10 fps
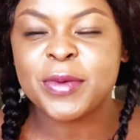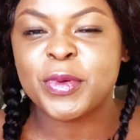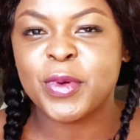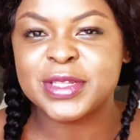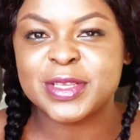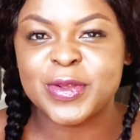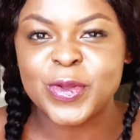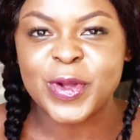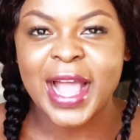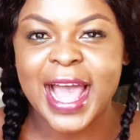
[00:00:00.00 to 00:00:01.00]
we want to
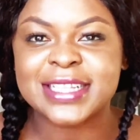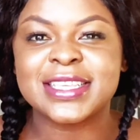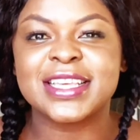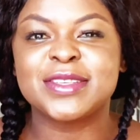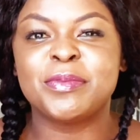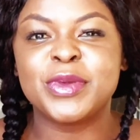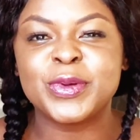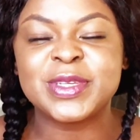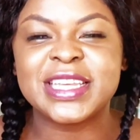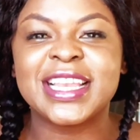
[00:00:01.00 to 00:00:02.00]
look at is
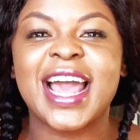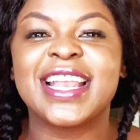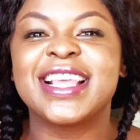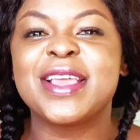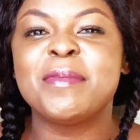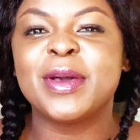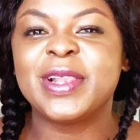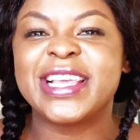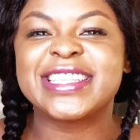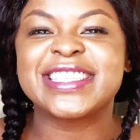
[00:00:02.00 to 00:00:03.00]
building an email
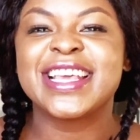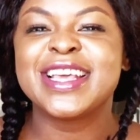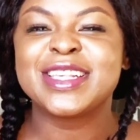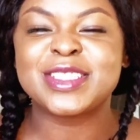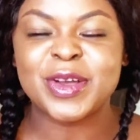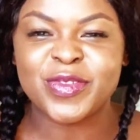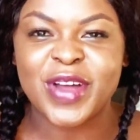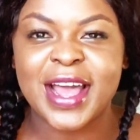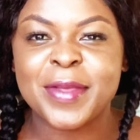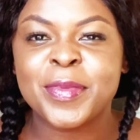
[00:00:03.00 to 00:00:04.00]
list. So
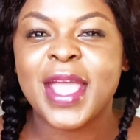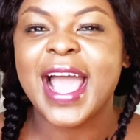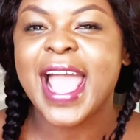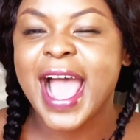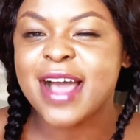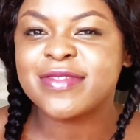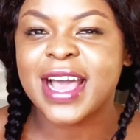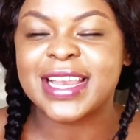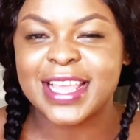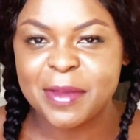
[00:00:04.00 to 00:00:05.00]
far, I have
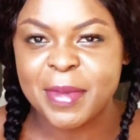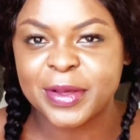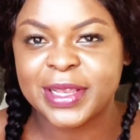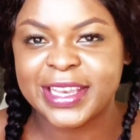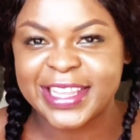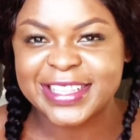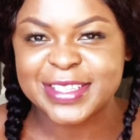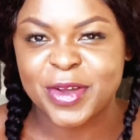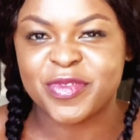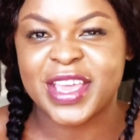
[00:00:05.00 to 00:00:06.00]
an email
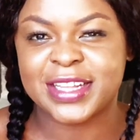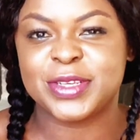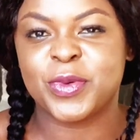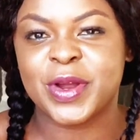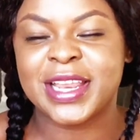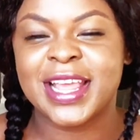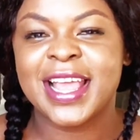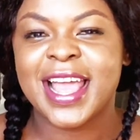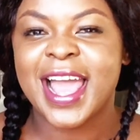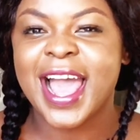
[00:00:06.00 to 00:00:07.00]
list of 81
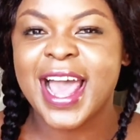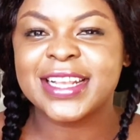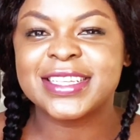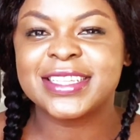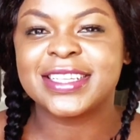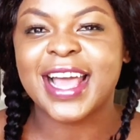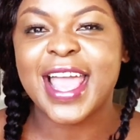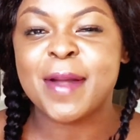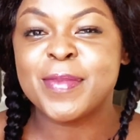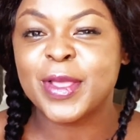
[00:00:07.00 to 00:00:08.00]
and I
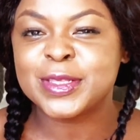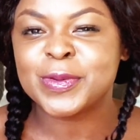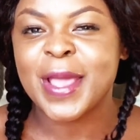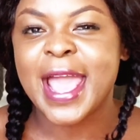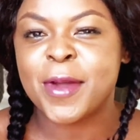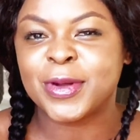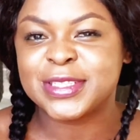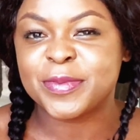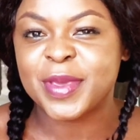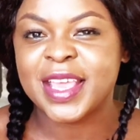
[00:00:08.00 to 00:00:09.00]
am not where I
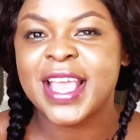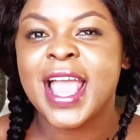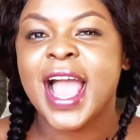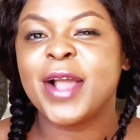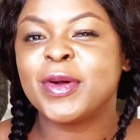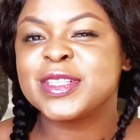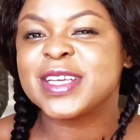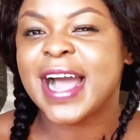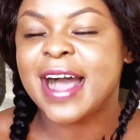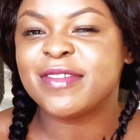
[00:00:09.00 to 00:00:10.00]
want to be. I want
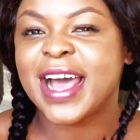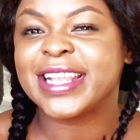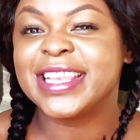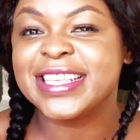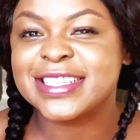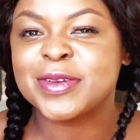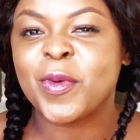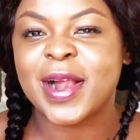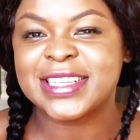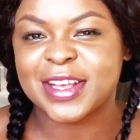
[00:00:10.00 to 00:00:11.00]
to have at least
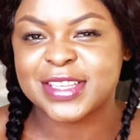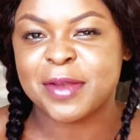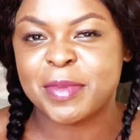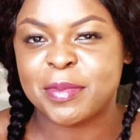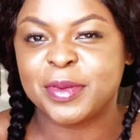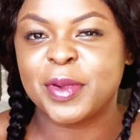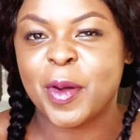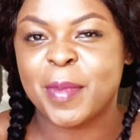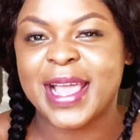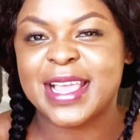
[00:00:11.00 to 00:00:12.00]
1,000 people
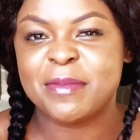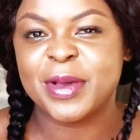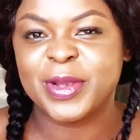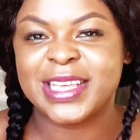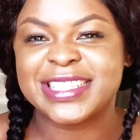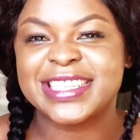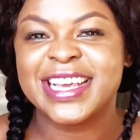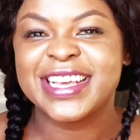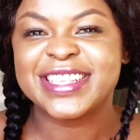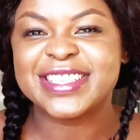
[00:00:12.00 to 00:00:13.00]
on my email list.
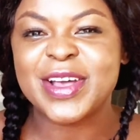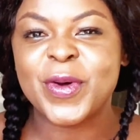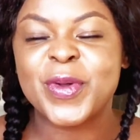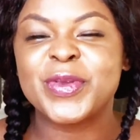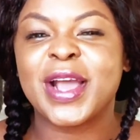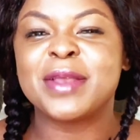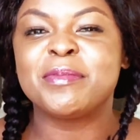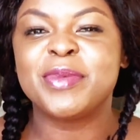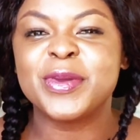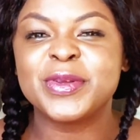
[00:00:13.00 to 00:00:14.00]
So you
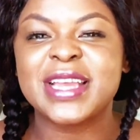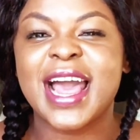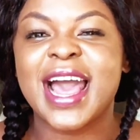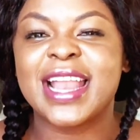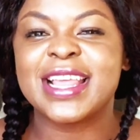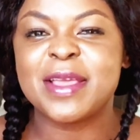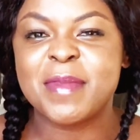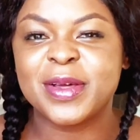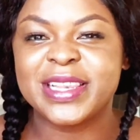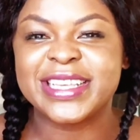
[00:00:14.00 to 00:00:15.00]
can build an
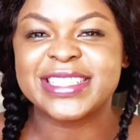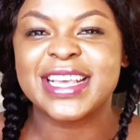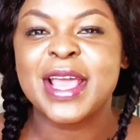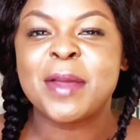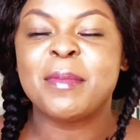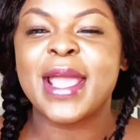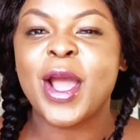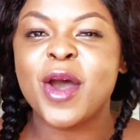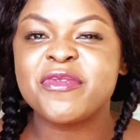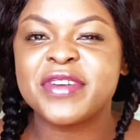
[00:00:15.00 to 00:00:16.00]
email list by
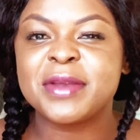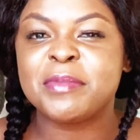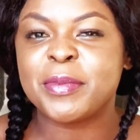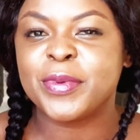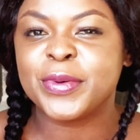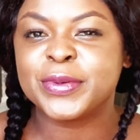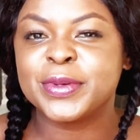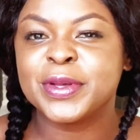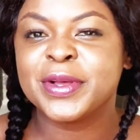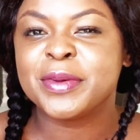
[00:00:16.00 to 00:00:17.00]
offering
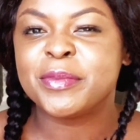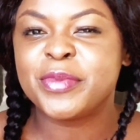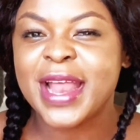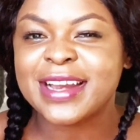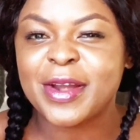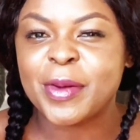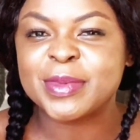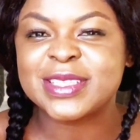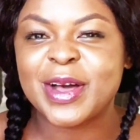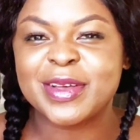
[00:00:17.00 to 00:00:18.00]
people
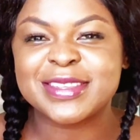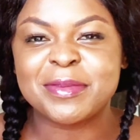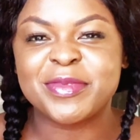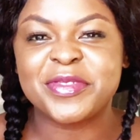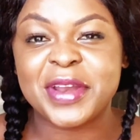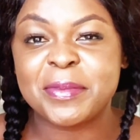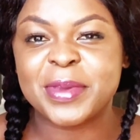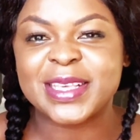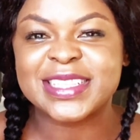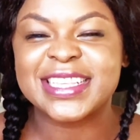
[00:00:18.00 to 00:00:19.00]
breadcrumbs or some
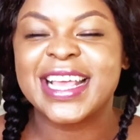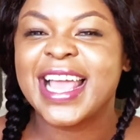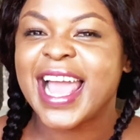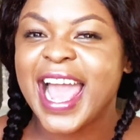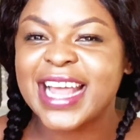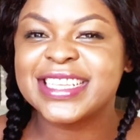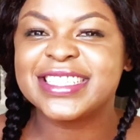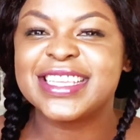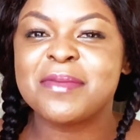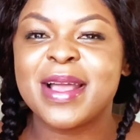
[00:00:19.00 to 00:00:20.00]
freebies, and
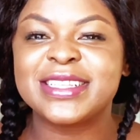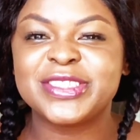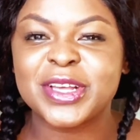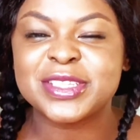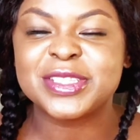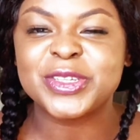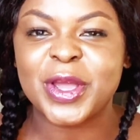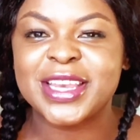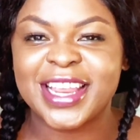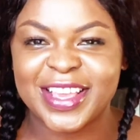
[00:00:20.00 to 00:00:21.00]
they might just
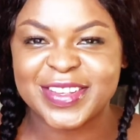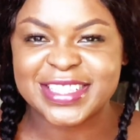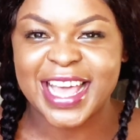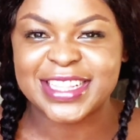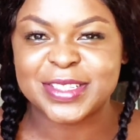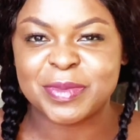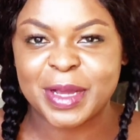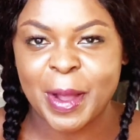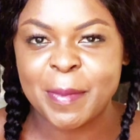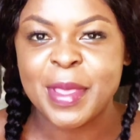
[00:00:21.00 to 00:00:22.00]
join your site to
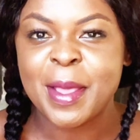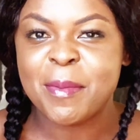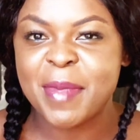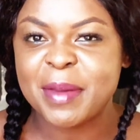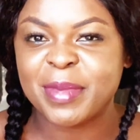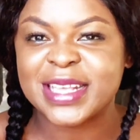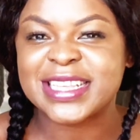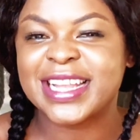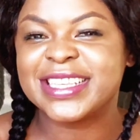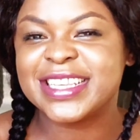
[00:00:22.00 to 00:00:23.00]
become members.
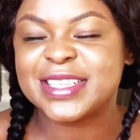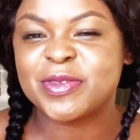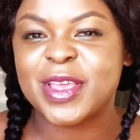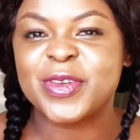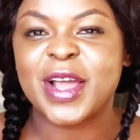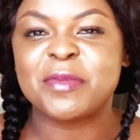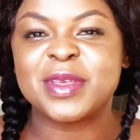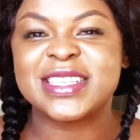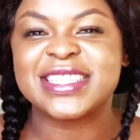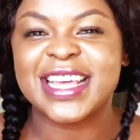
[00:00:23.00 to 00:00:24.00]
And this way you can
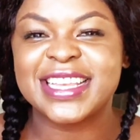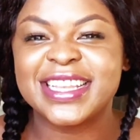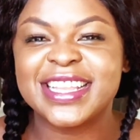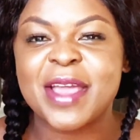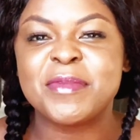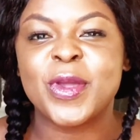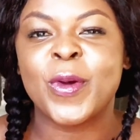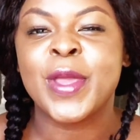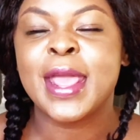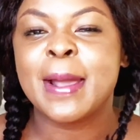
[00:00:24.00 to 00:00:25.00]
be sending them
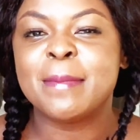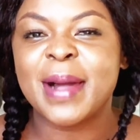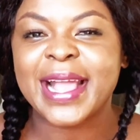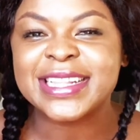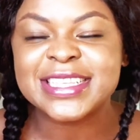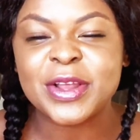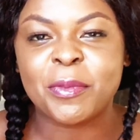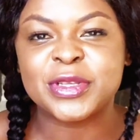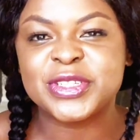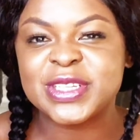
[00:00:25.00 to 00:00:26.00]
your marketing
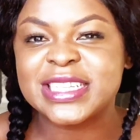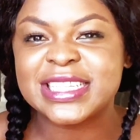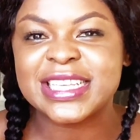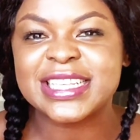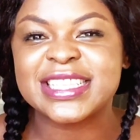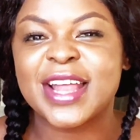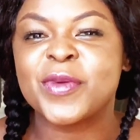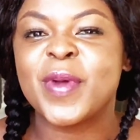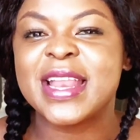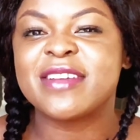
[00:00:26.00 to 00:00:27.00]
opportunities,
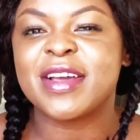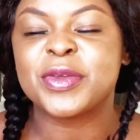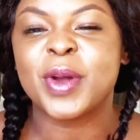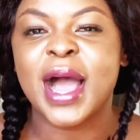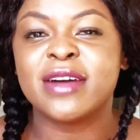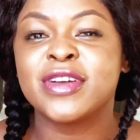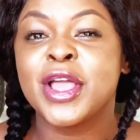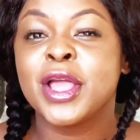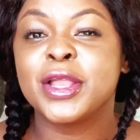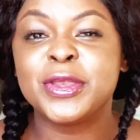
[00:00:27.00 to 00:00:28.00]
and whenever you have
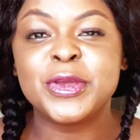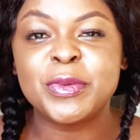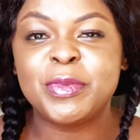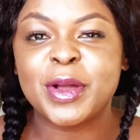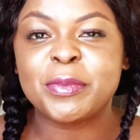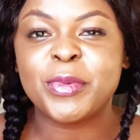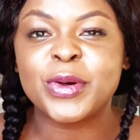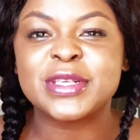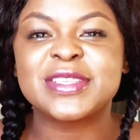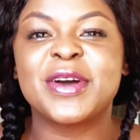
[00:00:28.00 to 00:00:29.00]
new blog
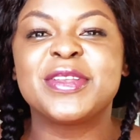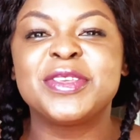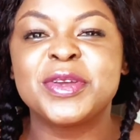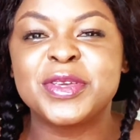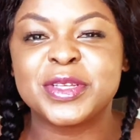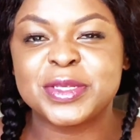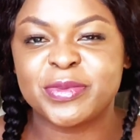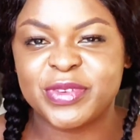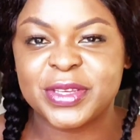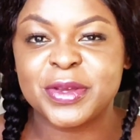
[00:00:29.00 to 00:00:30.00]
posts or new
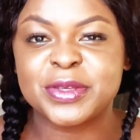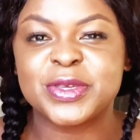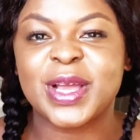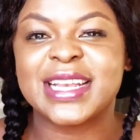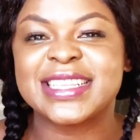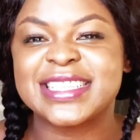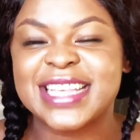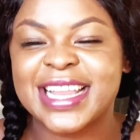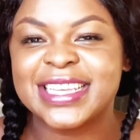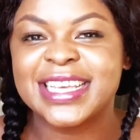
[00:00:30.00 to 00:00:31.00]
YouTube videos, you can
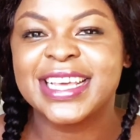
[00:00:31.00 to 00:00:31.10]
send